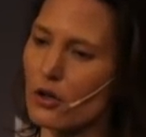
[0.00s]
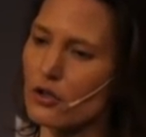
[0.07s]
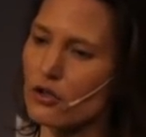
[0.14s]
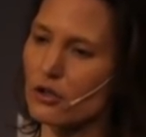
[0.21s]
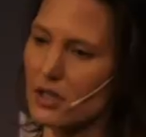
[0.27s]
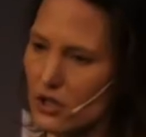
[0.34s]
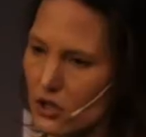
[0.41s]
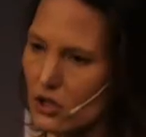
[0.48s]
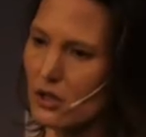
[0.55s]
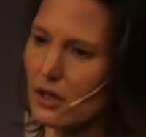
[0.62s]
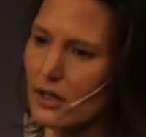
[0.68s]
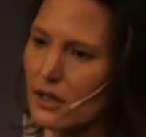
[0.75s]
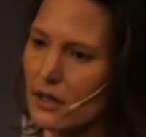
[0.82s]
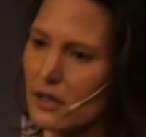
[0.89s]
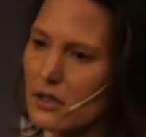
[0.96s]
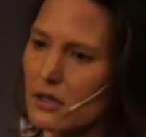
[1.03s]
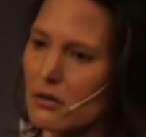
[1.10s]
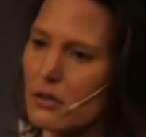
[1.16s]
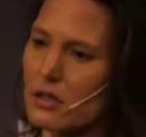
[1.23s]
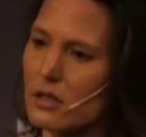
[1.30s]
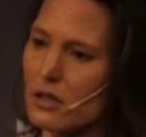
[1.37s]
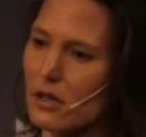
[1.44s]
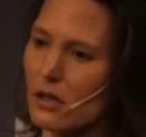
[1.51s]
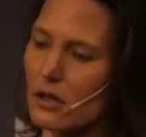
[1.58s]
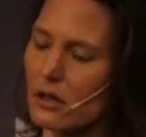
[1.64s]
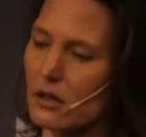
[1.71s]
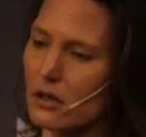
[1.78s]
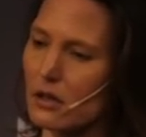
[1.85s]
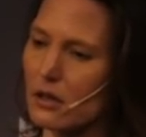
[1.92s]
traditionally, so it's
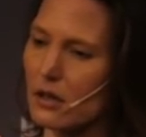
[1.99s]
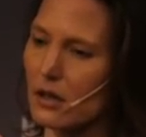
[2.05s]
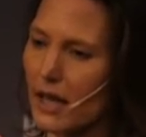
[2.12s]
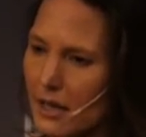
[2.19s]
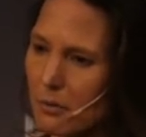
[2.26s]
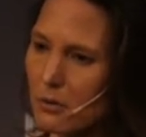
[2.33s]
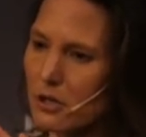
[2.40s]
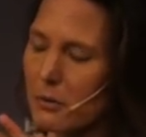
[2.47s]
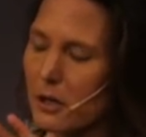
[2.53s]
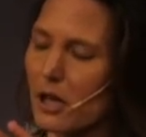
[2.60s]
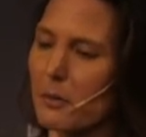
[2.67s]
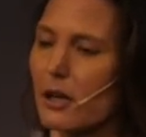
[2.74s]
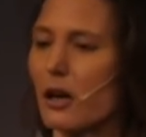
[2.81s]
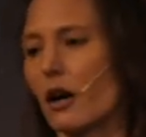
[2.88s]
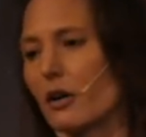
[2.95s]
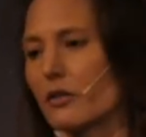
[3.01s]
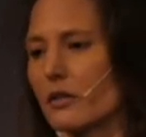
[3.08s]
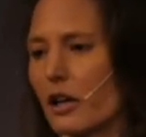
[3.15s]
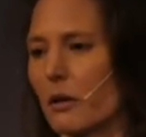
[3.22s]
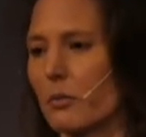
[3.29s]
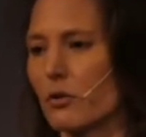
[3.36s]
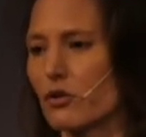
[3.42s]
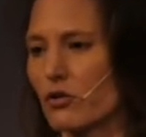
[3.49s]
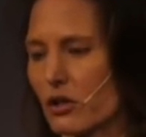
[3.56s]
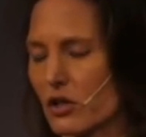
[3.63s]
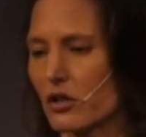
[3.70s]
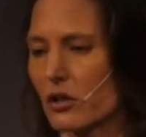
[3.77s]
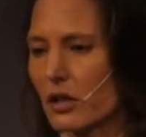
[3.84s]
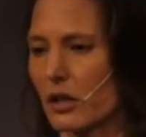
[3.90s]
the labels are becoming harder now, but
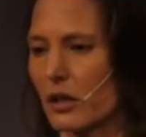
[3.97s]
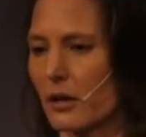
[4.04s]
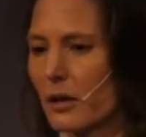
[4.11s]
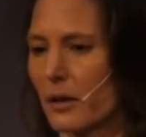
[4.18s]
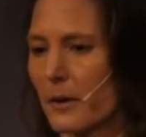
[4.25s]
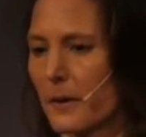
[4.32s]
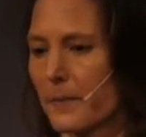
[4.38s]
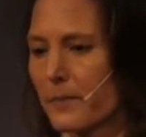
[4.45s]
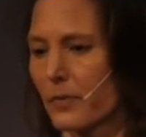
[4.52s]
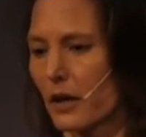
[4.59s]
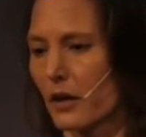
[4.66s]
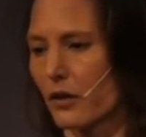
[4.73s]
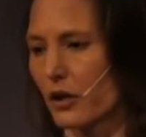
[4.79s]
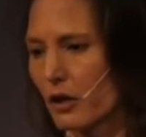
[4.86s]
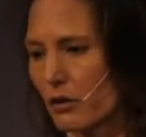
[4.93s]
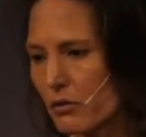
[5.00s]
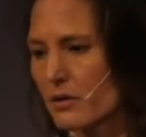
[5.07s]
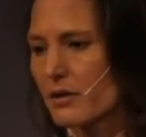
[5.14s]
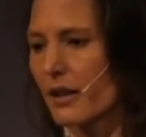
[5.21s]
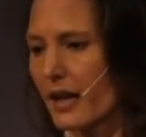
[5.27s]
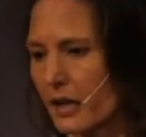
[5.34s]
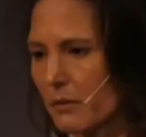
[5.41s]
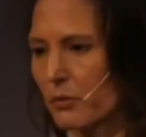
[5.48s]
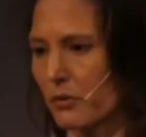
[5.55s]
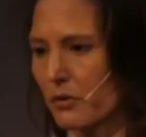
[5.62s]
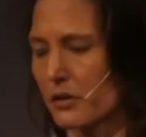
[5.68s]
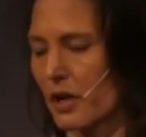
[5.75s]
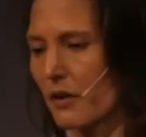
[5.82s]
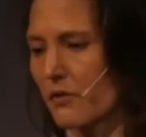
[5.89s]
traditionally, those
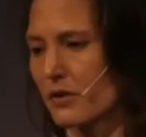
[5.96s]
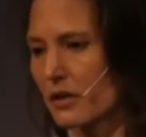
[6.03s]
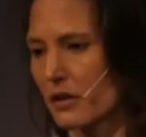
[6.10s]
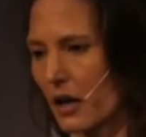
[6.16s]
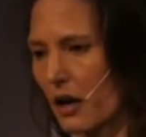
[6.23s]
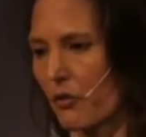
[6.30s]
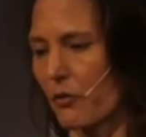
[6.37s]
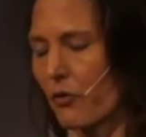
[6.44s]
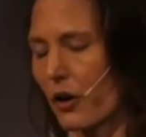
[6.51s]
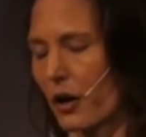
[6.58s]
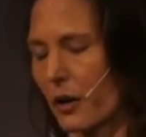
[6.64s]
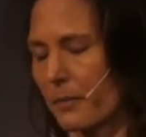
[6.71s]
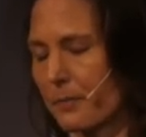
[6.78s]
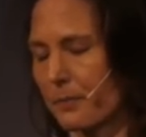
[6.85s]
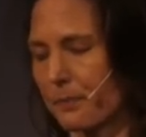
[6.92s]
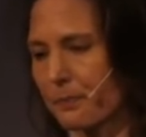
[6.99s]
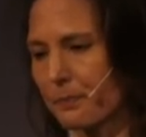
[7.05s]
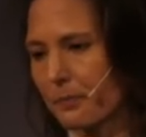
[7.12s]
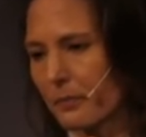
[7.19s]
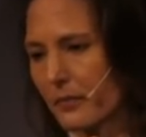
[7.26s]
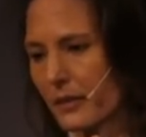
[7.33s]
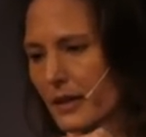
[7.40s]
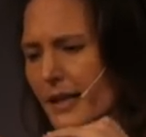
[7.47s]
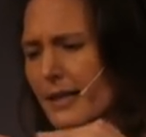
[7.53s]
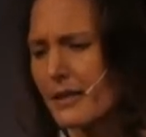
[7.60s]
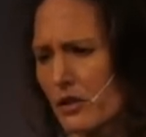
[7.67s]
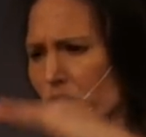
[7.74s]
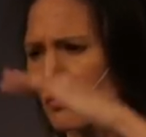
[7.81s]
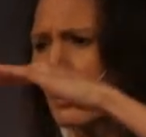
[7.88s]
labels have
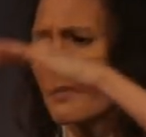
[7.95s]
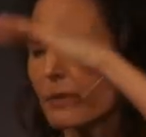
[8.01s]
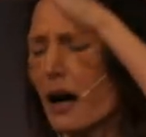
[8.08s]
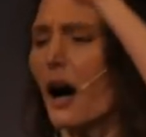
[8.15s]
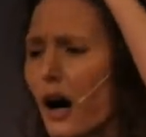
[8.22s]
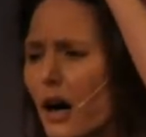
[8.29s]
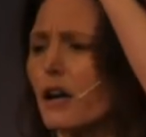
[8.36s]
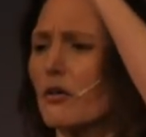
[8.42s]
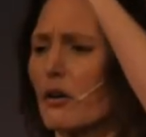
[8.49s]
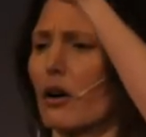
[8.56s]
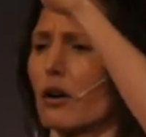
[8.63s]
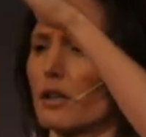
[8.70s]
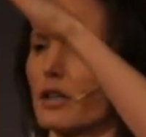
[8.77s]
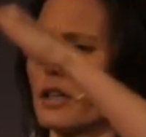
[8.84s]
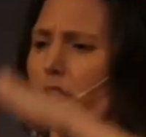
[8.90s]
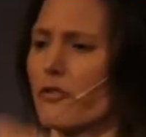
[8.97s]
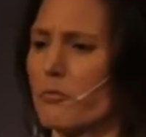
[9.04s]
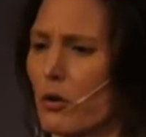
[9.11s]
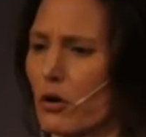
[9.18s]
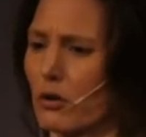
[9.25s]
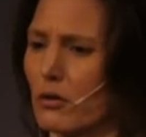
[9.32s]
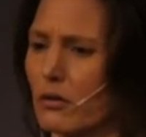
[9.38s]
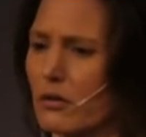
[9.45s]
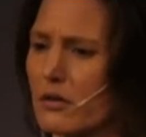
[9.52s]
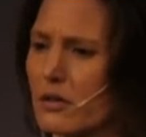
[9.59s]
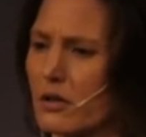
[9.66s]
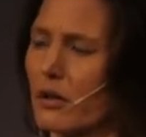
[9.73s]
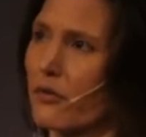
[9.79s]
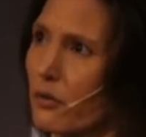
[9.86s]
described a hierarchy of
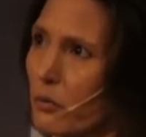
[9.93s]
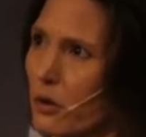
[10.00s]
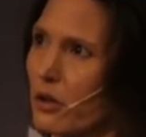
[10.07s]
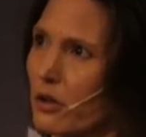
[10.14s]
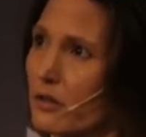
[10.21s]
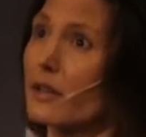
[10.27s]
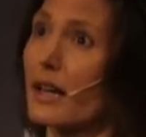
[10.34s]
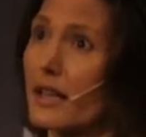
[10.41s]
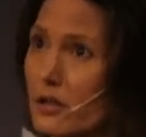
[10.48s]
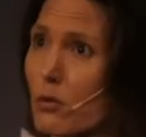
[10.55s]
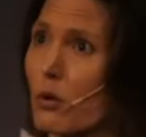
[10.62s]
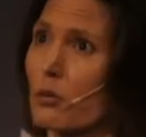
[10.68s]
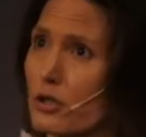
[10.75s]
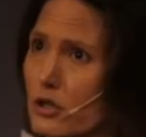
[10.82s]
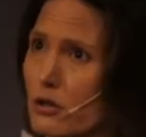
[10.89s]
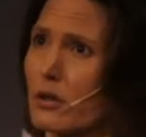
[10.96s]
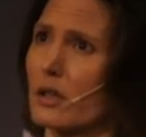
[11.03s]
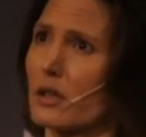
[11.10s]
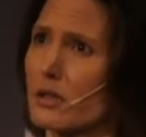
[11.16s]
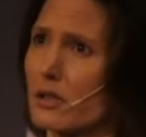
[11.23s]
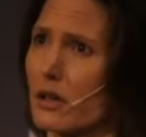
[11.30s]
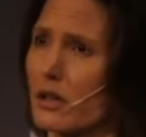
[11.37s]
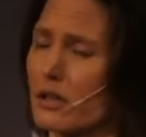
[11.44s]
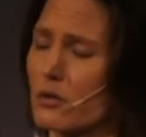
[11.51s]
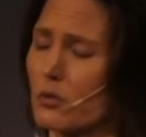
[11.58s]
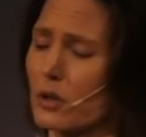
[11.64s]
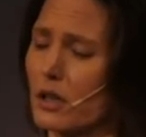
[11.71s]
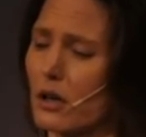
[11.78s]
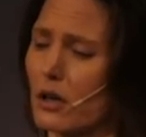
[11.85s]
models of the world, and that's what we're doing in
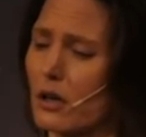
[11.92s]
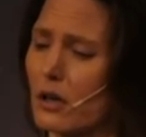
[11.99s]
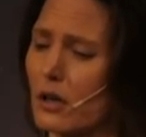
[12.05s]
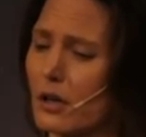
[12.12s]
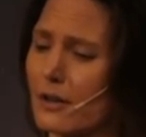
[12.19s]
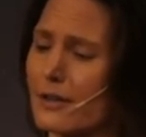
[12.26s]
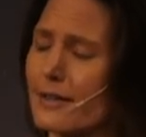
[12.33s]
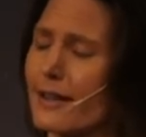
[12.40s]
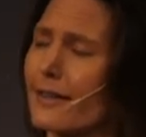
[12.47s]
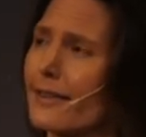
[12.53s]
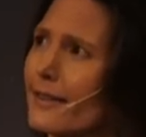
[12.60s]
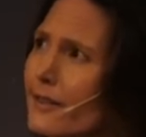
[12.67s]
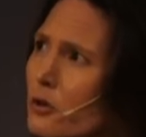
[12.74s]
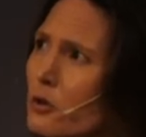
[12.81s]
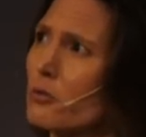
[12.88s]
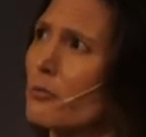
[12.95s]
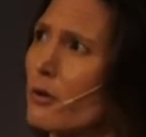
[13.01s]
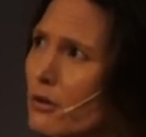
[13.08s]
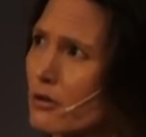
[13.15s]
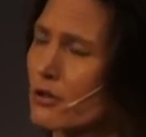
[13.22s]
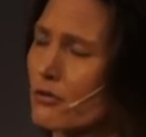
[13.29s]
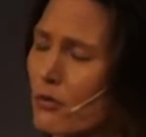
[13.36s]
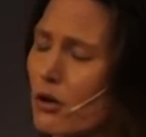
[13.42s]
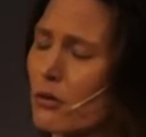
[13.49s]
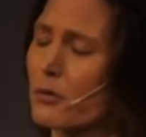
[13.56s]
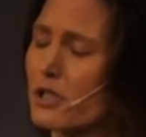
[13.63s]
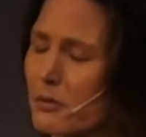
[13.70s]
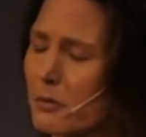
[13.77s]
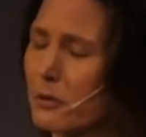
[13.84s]
science. There's that thing that all models are
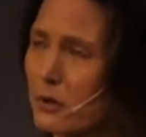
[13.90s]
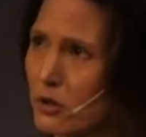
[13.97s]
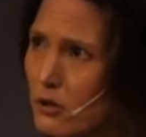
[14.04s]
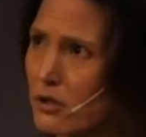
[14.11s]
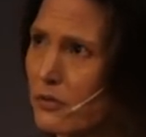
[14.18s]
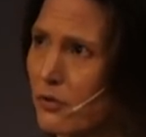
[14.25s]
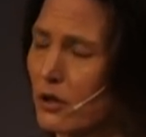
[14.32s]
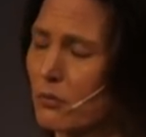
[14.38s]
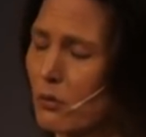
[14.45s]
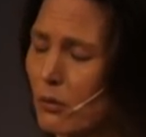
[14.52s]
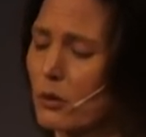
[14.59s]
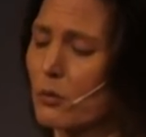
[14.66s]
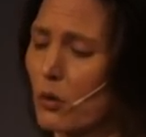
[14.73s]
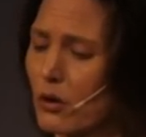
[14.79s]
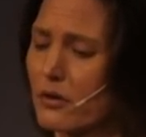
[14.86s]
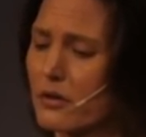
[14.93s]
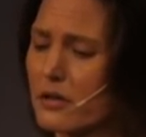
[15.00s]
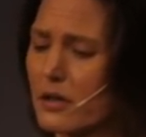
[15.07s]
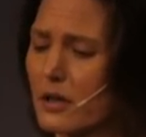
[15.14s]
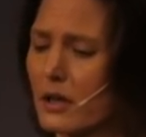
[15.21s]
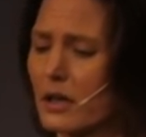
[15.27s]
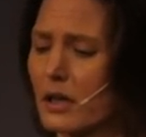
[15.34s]
wrong, but some of them are useful, and what we want